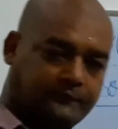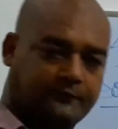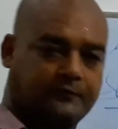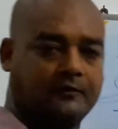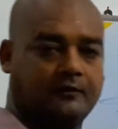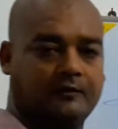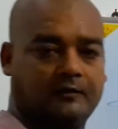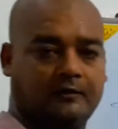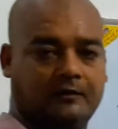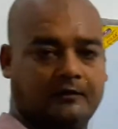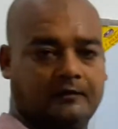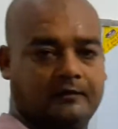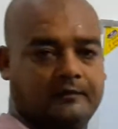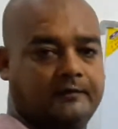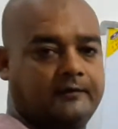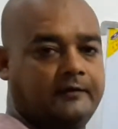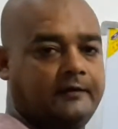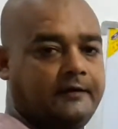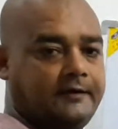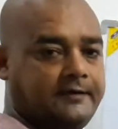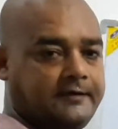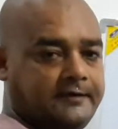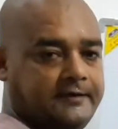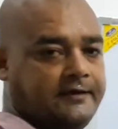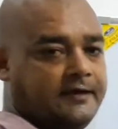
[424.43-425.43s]
the
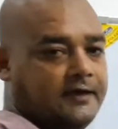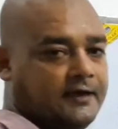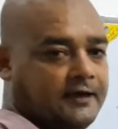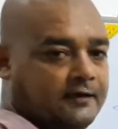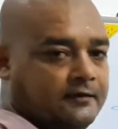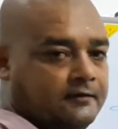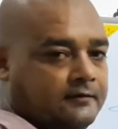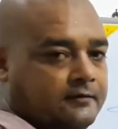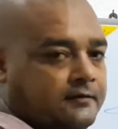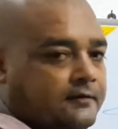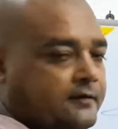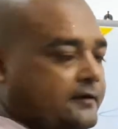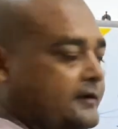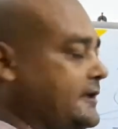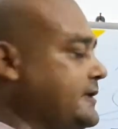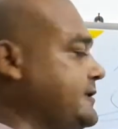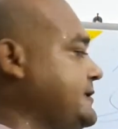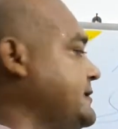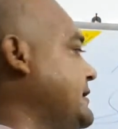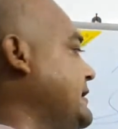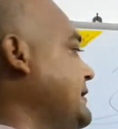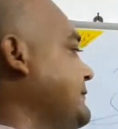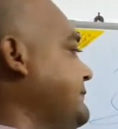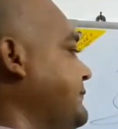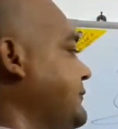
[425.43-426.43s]
India is
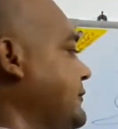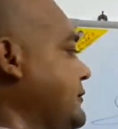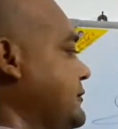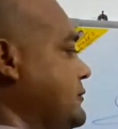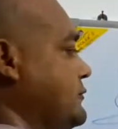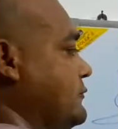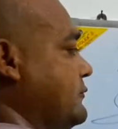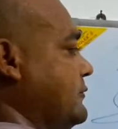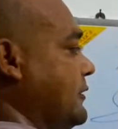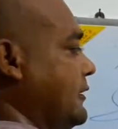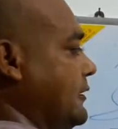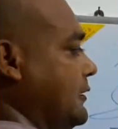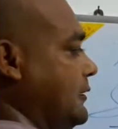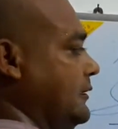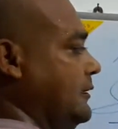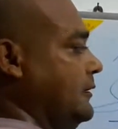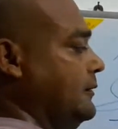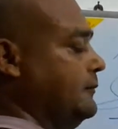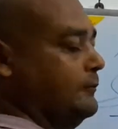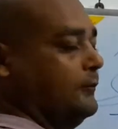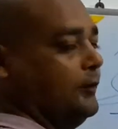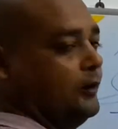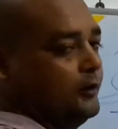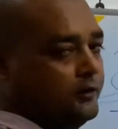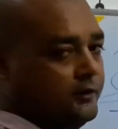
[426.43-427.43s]
referred to the
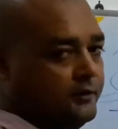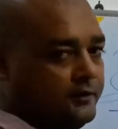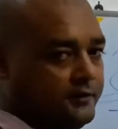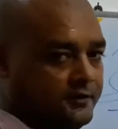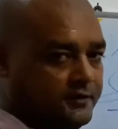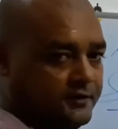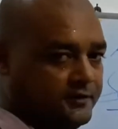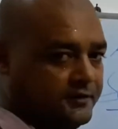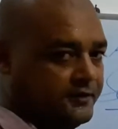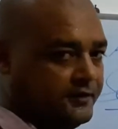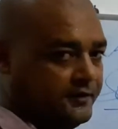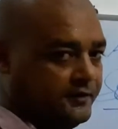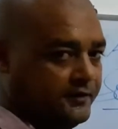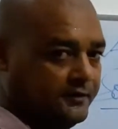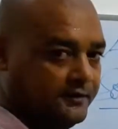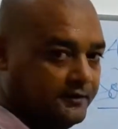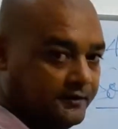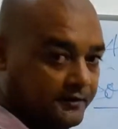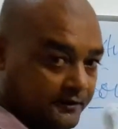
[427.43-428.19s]
modern history.